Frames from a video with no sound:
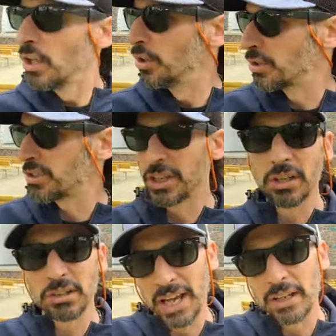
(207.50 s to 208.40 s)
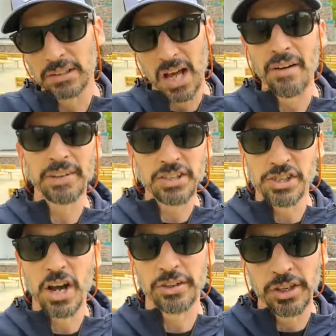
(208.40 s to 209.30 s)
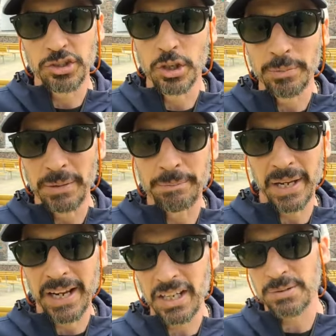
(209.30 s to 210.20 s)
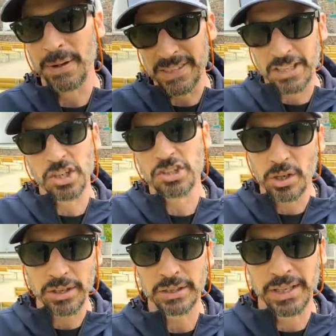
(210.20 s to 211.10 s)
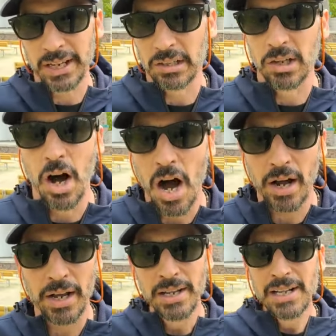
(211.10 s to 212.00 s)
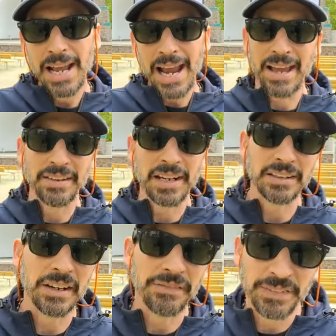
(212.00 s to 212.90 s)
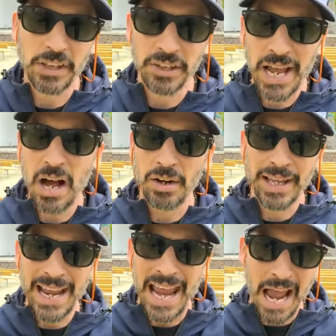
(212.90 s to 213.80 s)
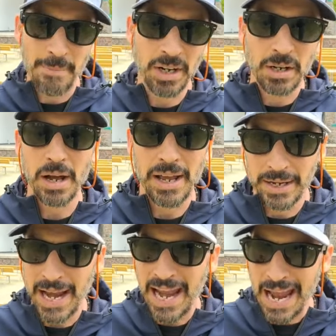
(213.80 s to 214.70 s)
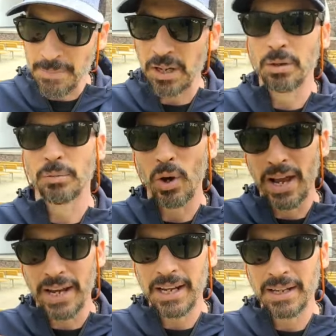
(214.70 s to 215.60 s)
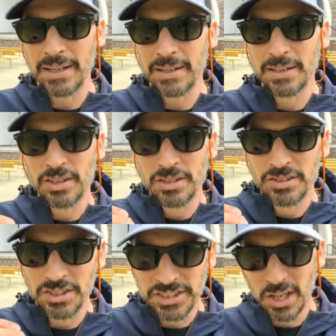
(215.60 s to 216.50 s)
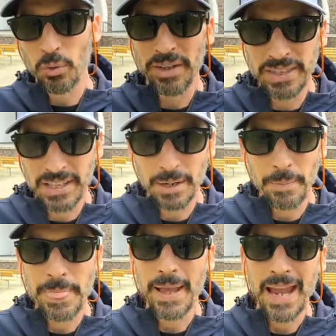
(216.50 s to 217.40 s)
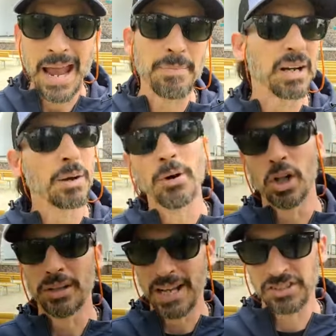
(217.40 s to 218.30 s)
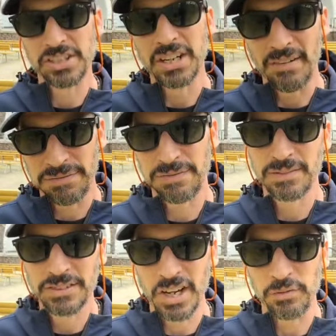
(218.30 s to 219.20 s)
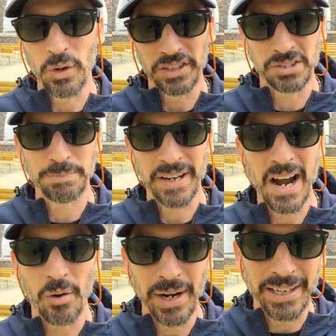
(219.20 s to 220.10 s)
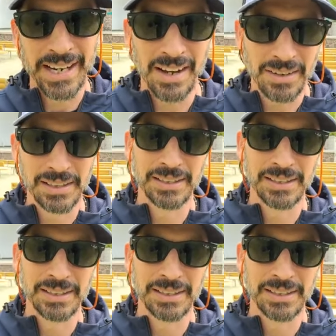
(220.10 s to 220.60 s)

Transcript: who still love each other as human beings, but they just couldn't get along, and they figured out an amicable way to deal with it? Amicable, that's a tough one to spit out right now.